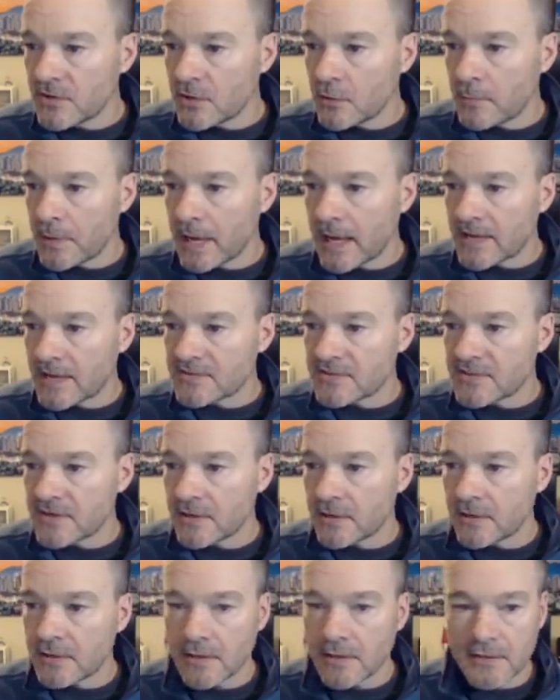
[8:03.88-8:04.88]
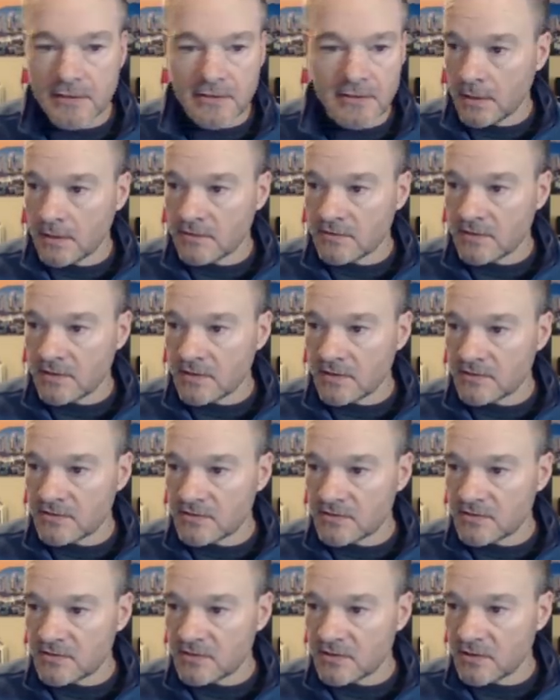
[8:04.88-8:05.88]
the opacity on it because it is
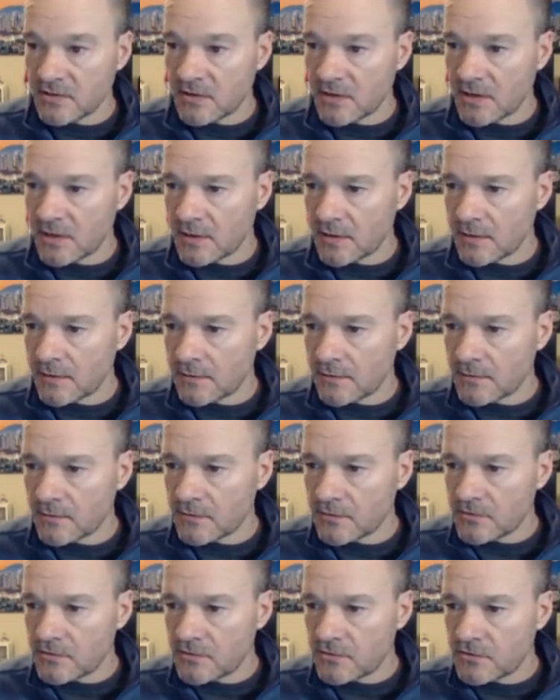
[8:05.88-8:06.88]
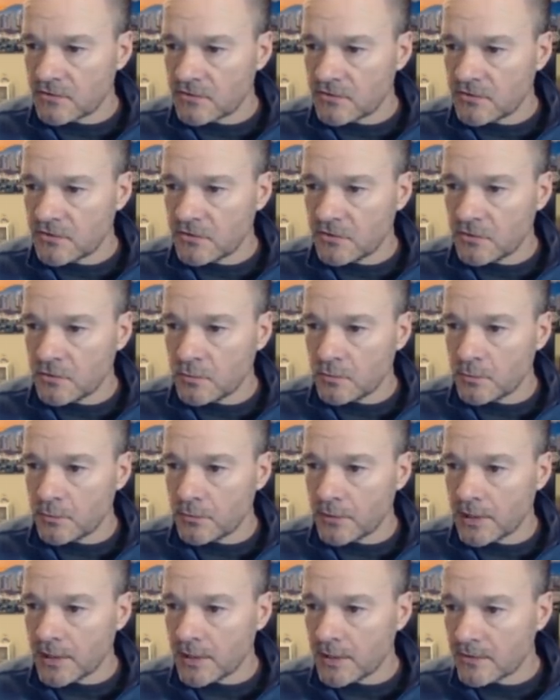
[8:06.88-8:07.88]
just looking too
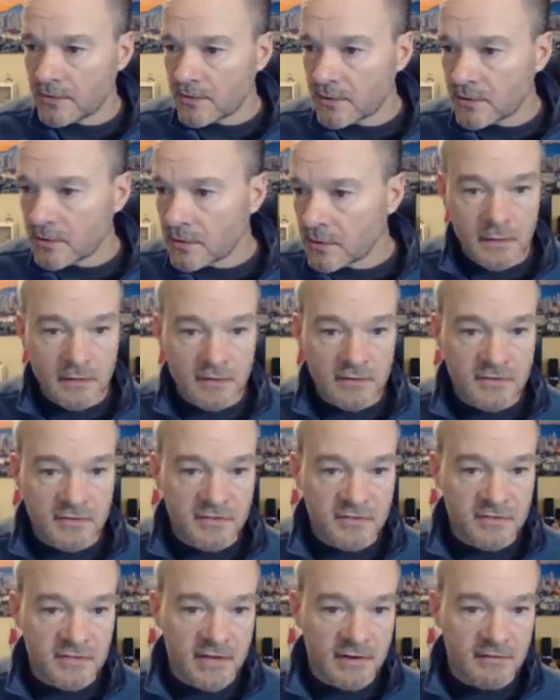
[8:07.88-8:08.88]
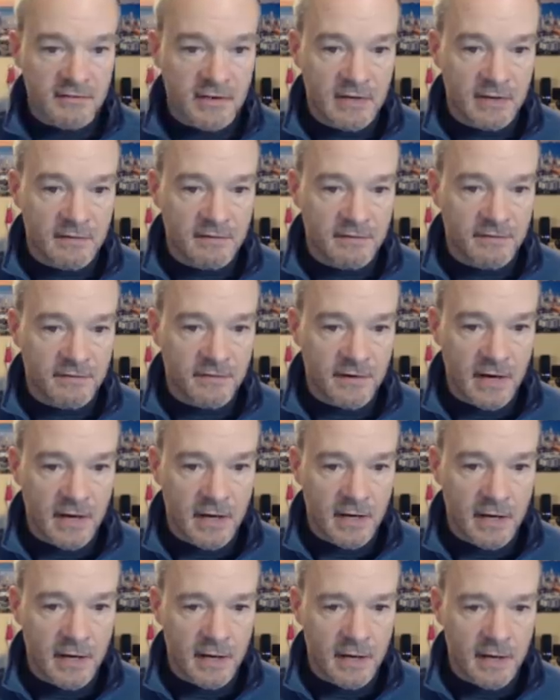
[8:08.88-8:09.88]
bright.
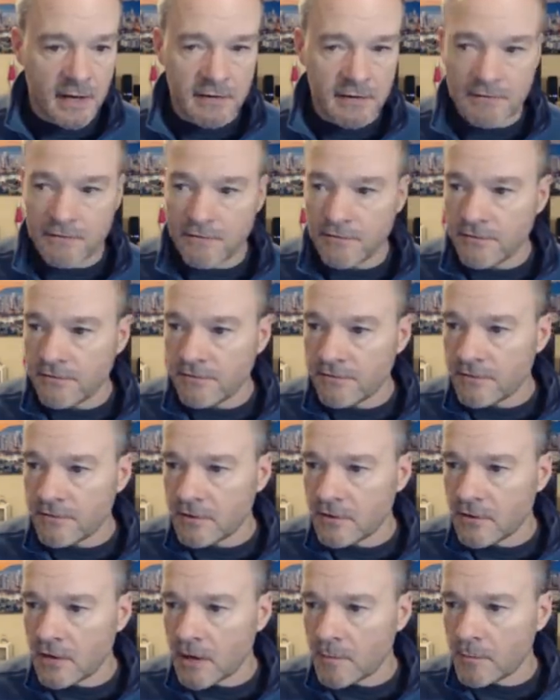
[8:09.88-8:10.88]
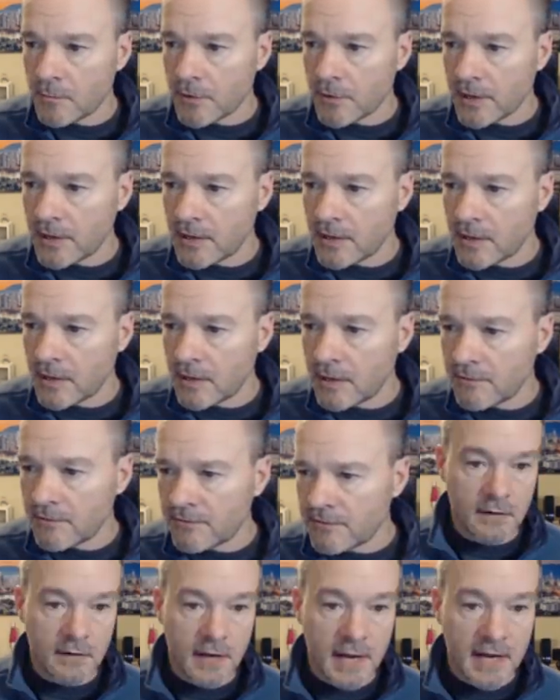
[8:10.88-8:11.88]
seventy-five, not bright
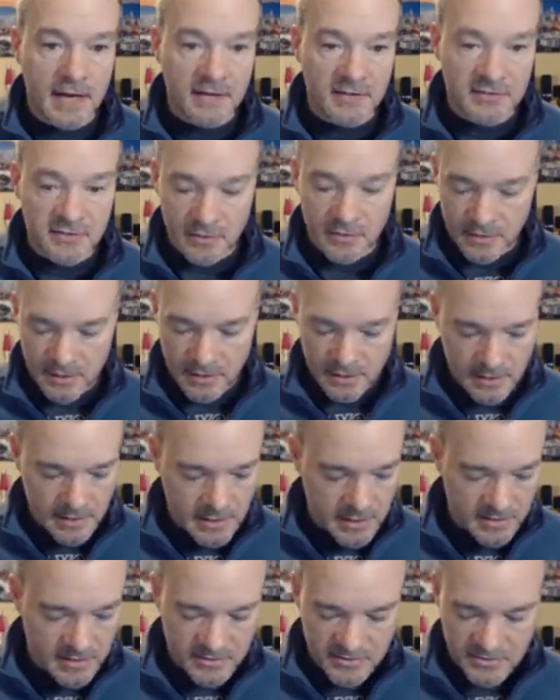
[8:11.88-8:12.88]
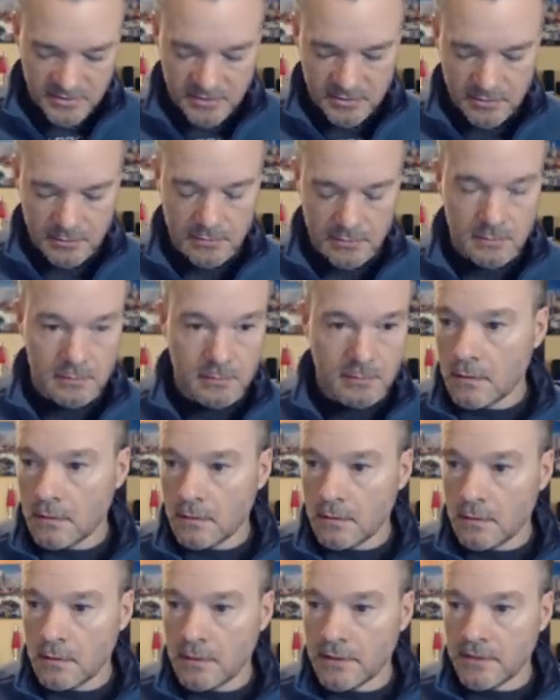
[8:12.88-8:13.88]
enough. ninety is looking nice.
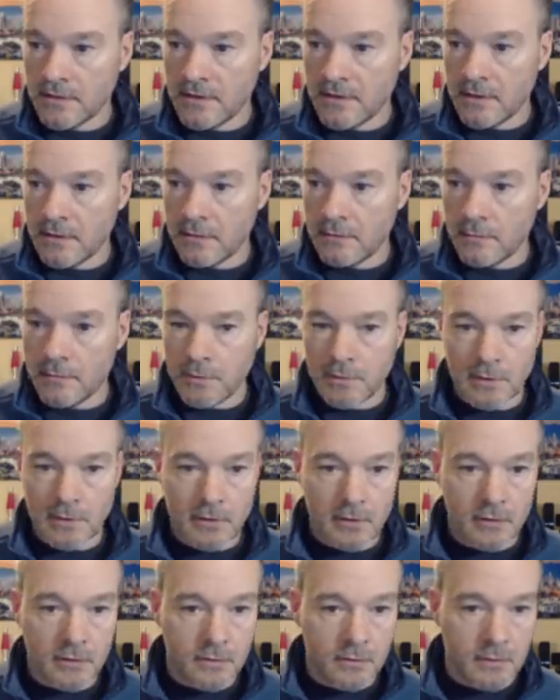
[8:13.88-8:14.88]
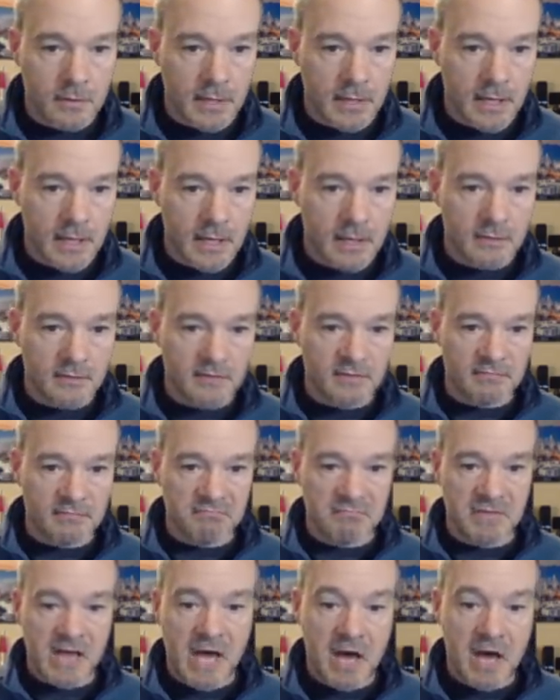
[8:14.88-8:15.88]
Click down below, and
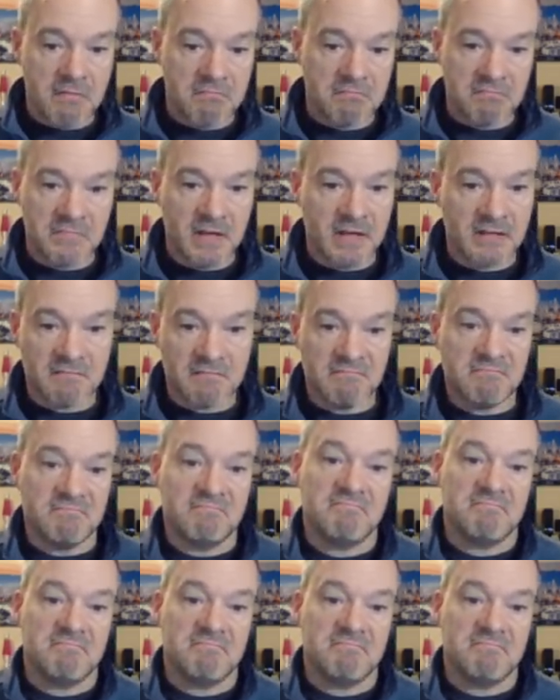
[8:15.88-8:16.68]
yeah, that